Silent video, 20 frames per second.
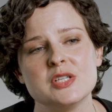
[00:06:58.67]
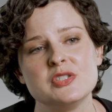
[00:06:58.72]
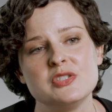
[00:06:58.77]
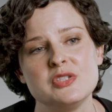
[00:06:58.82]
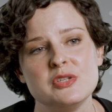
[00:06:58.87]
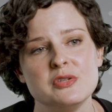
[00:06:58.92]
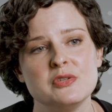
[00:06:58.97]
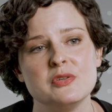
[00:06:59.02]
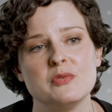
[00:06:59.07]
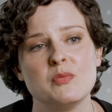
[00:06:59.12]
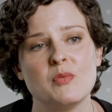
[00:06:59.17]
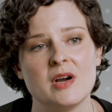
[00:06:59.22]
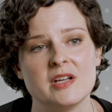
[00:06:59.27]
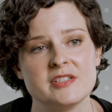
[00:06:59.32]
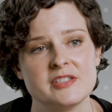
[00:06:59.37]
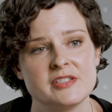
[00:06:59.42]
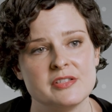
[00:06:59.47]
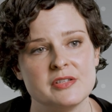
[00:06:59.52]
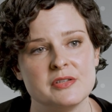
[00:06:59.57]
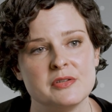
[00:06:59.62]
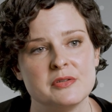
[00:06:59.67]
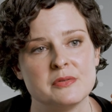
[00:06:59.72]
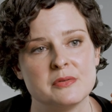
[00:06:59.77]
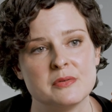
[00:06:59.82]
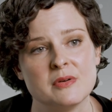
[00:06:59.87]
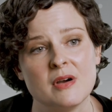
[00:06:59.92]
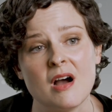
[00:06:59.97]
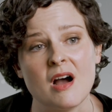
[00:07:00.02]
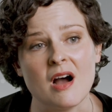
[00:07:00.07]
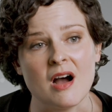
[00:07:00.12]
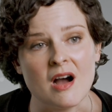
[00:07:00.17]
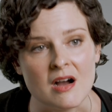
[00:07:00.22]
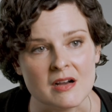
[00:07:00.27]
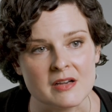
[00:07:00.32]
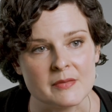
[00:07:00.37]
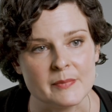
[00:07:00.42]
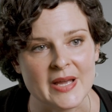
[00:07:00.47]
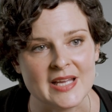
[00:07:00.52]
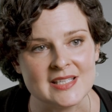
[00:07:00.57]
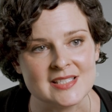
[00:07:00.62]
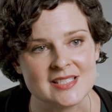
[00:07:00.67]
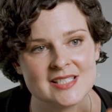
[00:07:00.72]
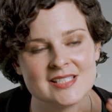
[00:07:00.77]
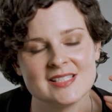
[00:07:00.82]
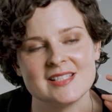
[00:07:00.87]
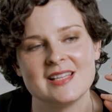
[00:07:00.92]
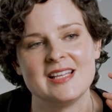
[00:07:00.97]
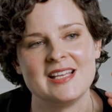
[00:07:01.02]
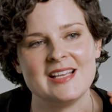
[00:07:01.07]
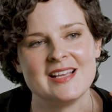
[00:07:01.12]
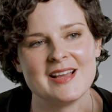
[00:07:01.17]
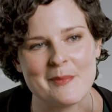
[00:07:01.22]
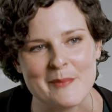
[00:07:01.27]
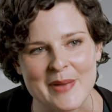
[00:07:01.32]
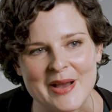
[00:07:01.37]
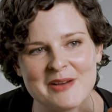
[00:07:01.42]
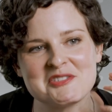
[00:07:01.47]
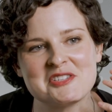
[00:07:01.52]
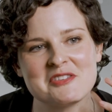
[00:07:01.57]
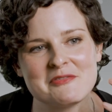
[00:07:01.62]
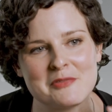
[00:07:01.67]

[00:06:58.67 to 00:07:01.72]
do you want to augment the amount